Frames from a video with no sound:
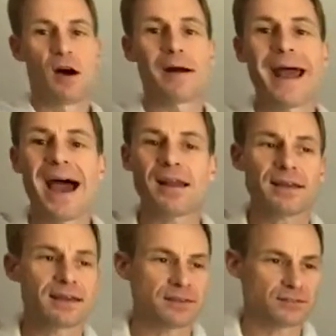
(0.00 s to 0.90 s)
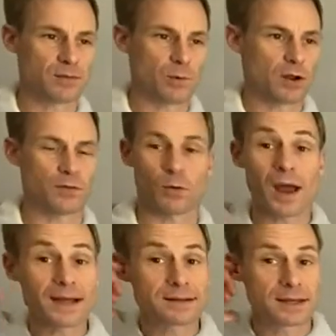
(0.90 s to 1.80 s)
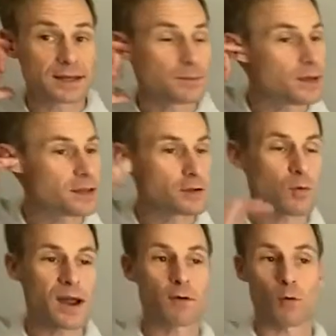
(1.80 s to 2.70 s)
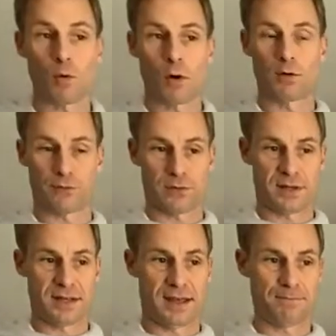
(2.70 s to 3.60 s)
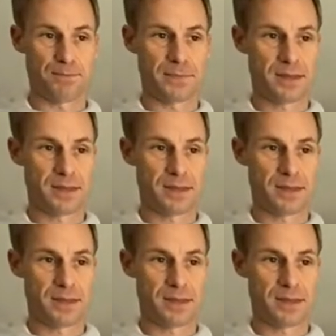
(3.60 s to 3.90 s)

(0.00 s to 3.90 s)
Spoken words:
on how to get someone on the right team in the right role for the team.